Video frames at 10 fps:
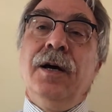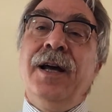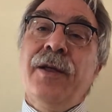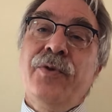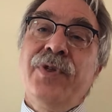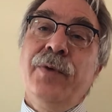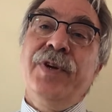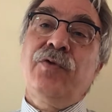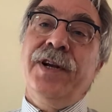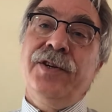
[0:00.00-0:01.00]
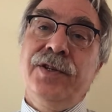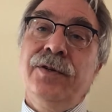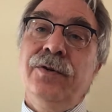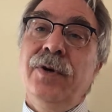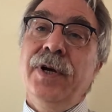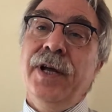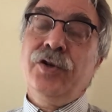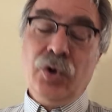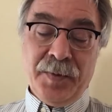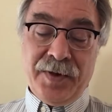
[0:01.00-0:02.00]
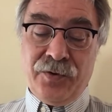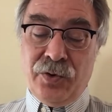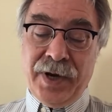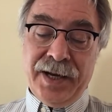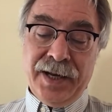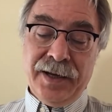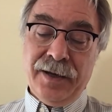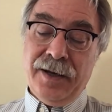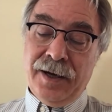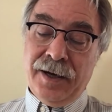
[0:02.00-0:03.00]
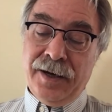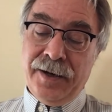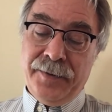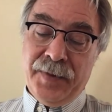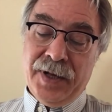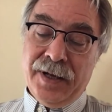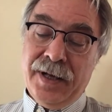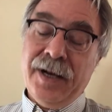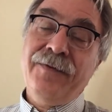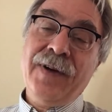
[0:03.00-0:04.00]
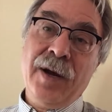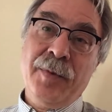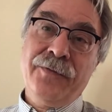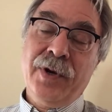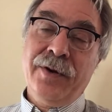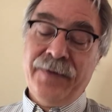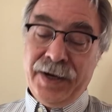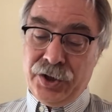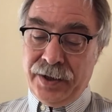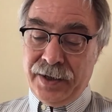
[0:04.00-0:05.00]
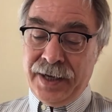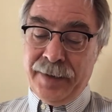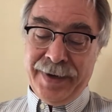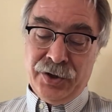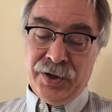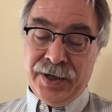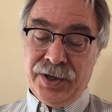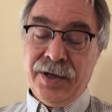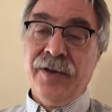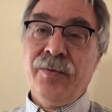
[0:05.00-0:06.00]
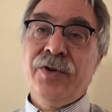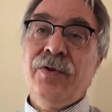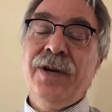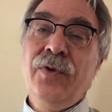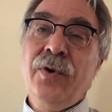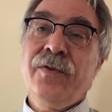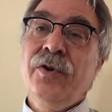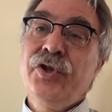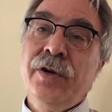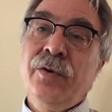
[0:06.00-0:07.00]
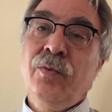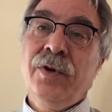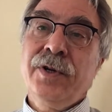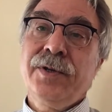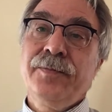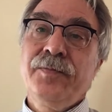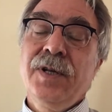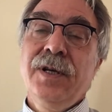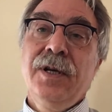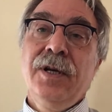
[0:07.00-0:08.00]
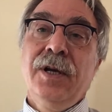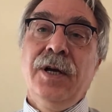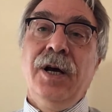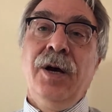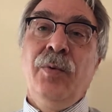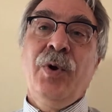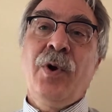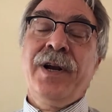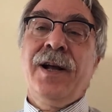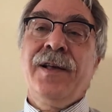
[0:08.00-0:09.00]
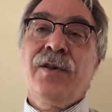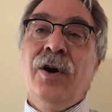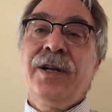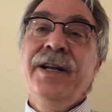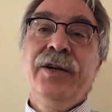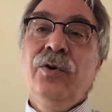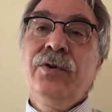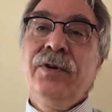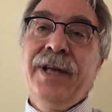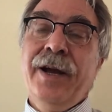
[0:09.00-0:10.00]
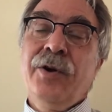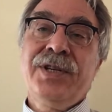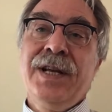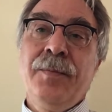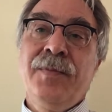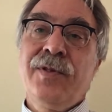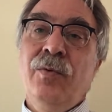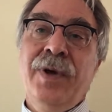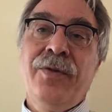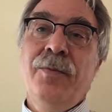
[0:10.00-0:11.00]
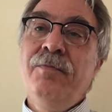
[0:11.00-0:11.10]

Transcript: Another thing we try to do in terms of creating uh, an environment for innovation and imagination is we try to focus on shared work. Uh, we organize our clinical care teams with